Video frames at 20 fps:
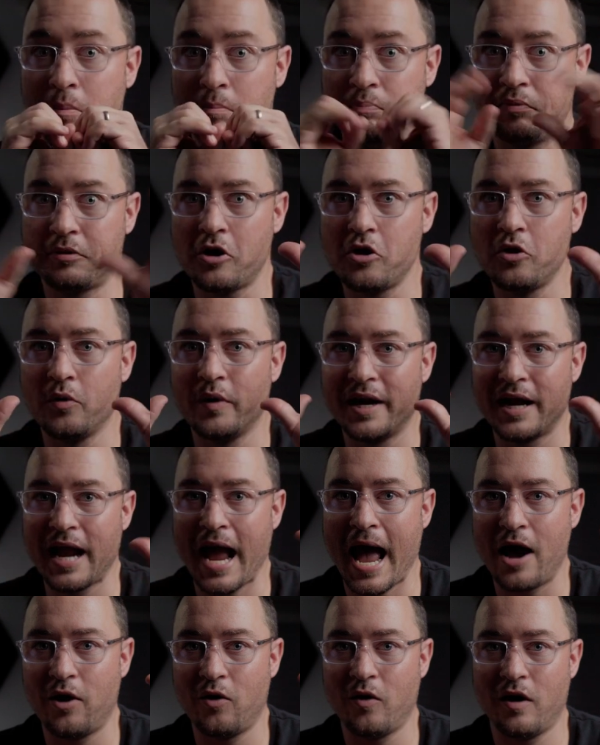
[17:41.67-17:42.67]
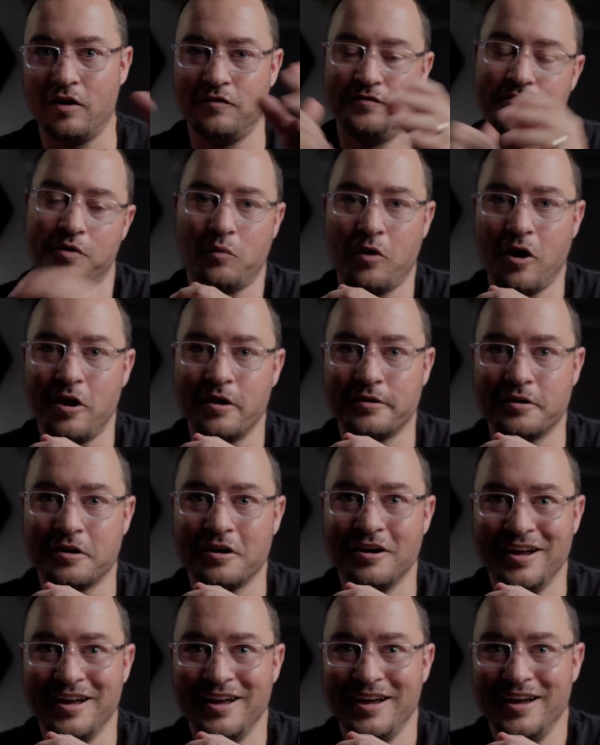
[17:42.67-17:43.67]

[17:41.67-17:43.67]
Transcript: blowing out of the water,